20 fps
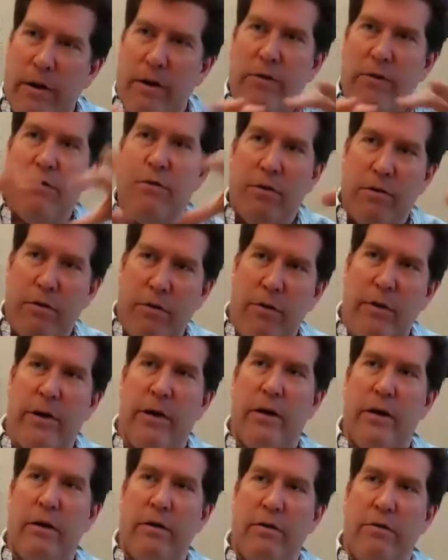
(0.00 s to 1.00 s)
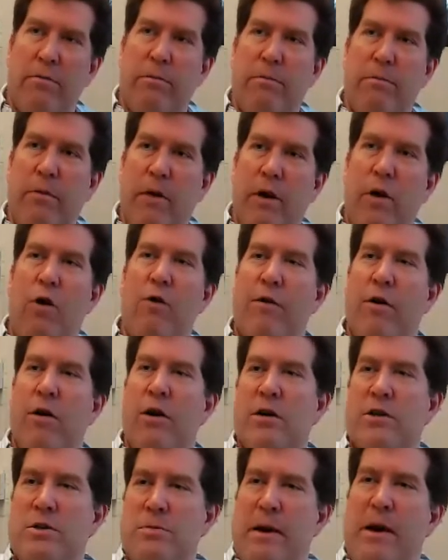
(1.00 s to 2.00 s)
you know, sort of doing an
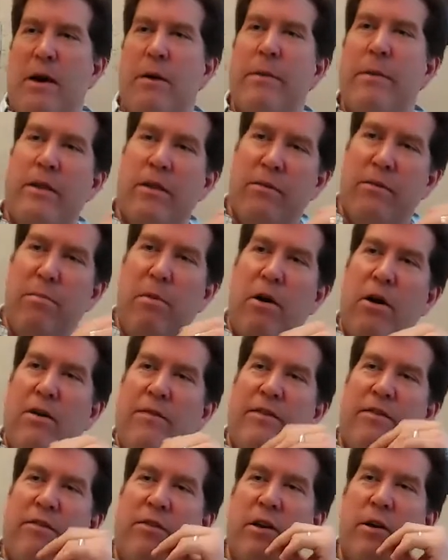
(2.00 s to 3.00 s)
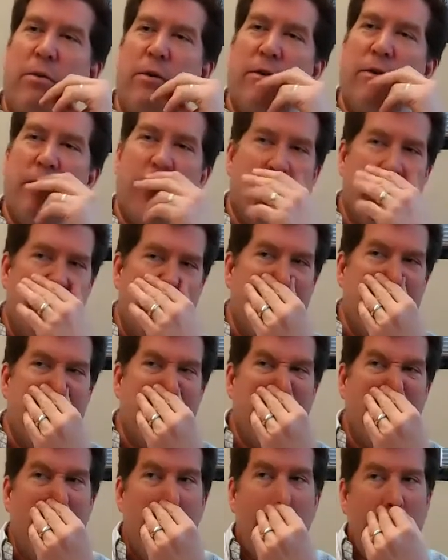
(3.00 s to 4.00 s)
overall experiment that's part of a sequence of things.